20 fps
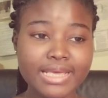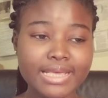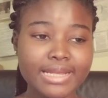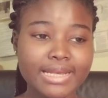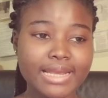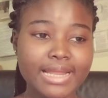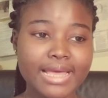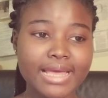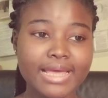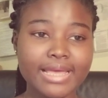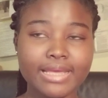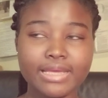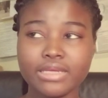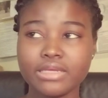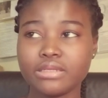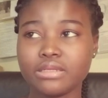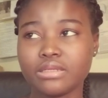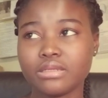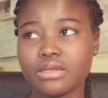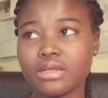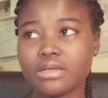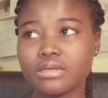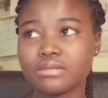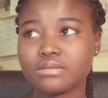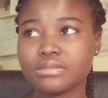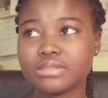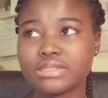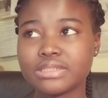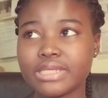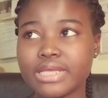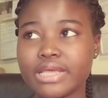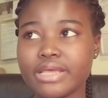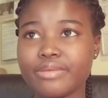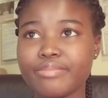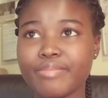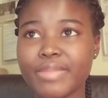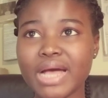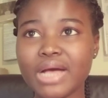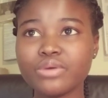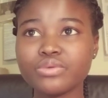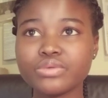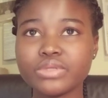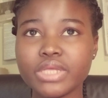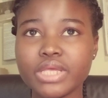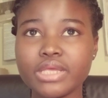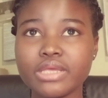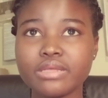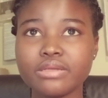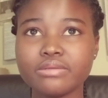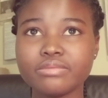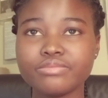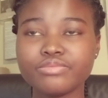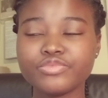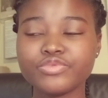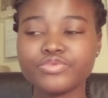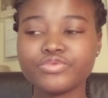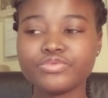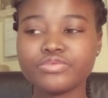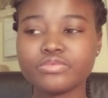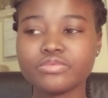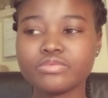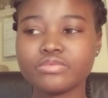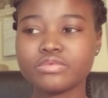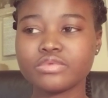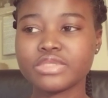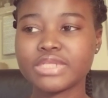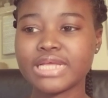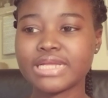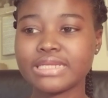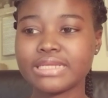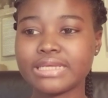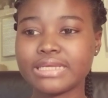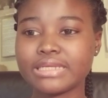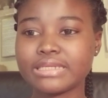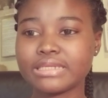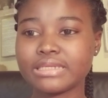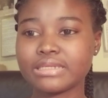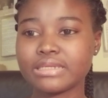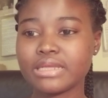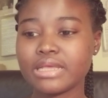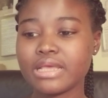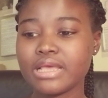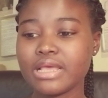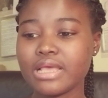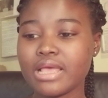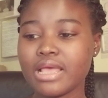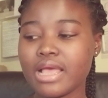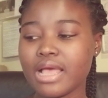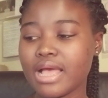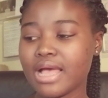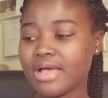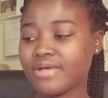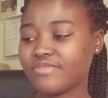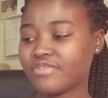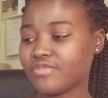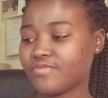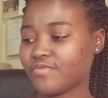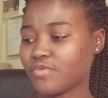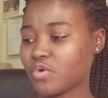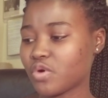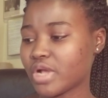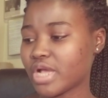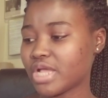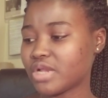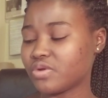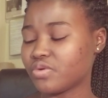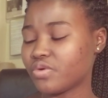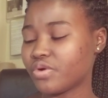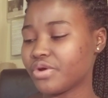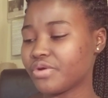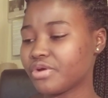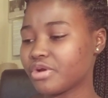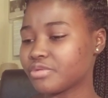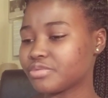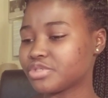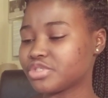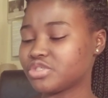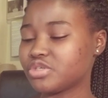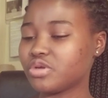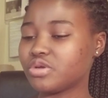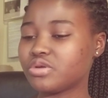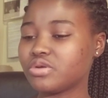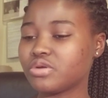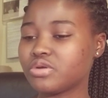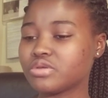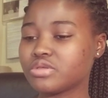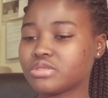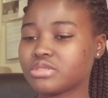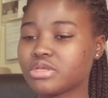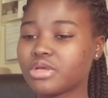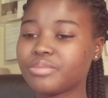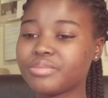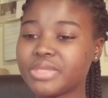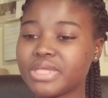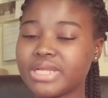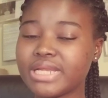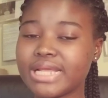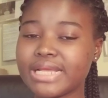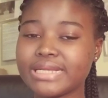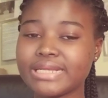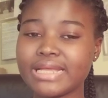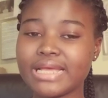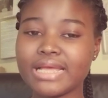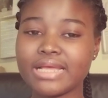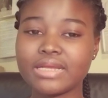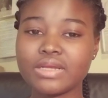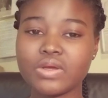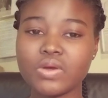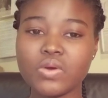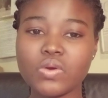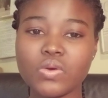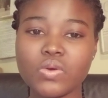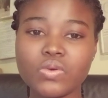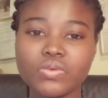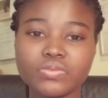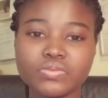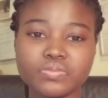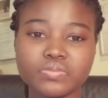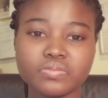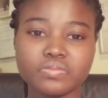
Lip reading: Like, is there a mountain that can have a volcano eruption or something like that, or